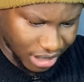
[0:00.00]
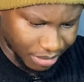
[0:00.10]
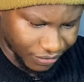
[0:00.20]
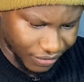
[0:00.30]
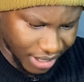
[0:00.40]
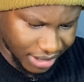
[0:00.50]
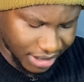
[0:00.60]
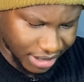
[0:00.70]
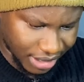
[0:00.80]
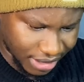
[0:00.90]
going to be
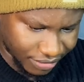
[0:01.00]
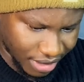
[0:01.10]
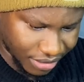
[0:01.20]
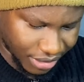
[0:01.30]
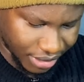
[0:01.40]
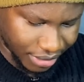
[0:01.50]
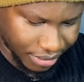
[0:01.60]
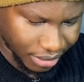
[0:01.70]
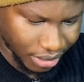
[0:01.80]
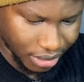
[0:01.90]
finding that around there,
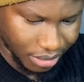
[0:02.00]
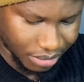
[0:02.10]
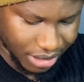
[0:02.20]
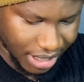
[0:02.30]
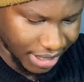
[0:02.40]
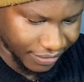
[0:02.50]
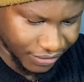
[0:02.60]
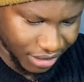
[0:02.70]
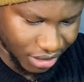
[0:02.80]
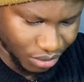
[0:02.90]
um, the N
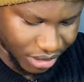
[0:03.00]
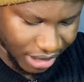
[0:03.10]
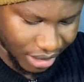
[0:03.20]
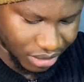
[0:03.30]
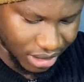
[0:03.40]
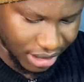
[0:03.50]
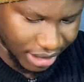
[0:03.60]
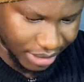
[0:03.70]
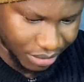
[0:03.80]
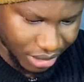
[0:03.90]
F T which I actually
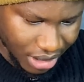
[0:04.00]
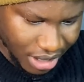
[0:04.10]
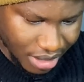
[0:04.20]
claimed.